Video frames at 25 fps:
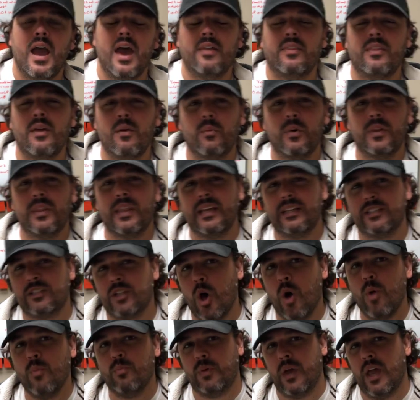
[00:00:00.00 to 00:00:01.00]
And then when they
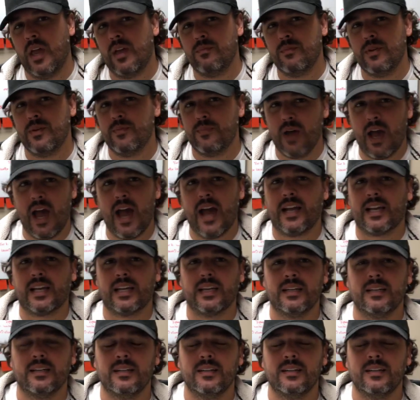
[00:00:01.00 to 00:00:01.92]
don't pay me back,